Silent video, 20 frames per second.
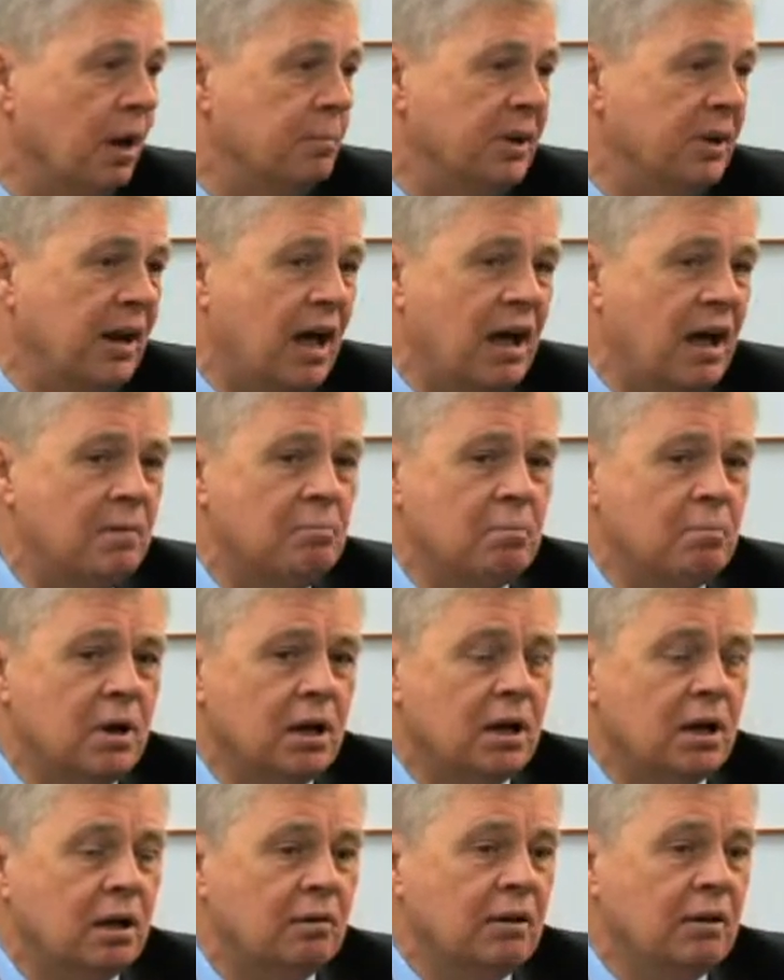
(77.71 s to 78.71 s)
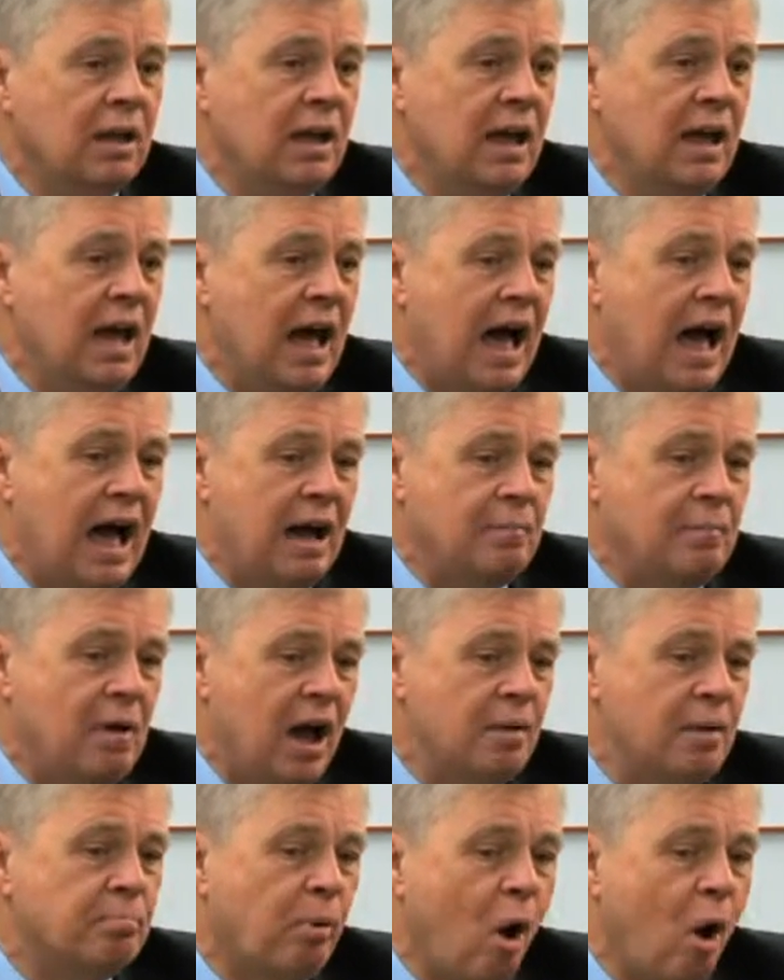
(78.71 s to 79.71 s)
I mean, I'm, uh, I'm
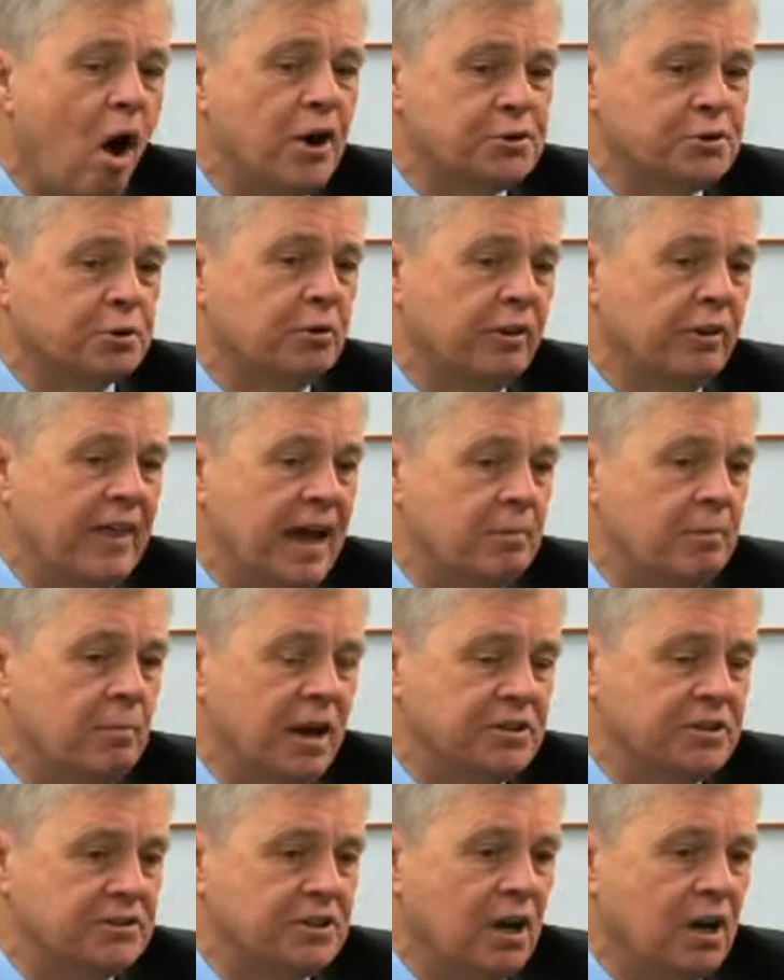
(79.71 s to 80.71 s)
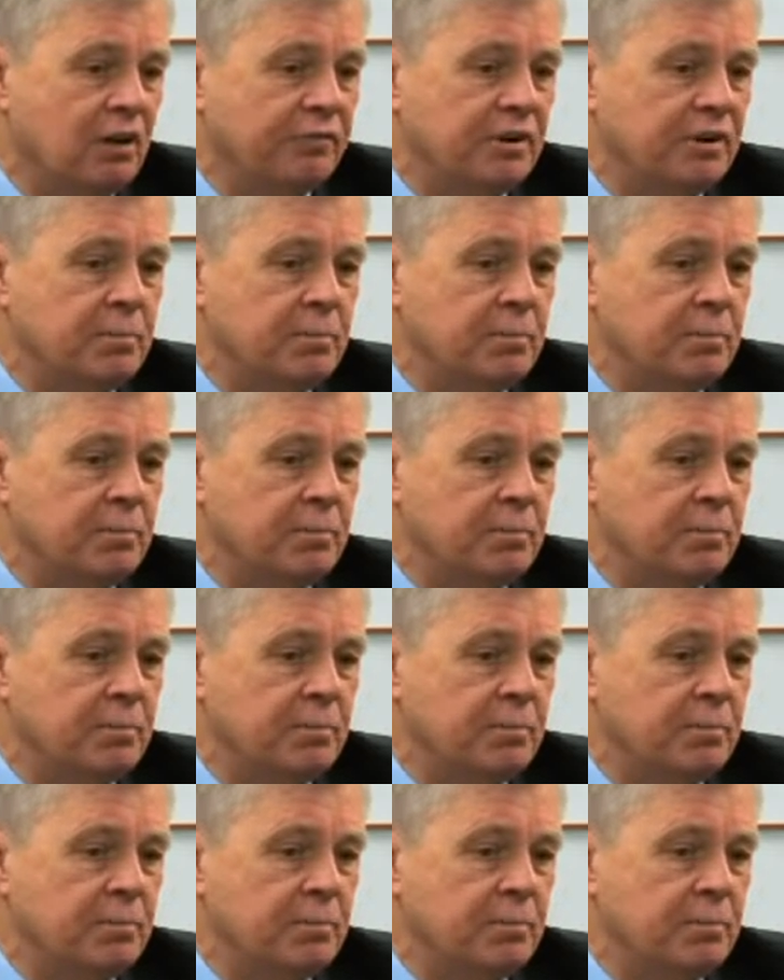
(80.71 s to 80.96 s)
I'm partial to that myself,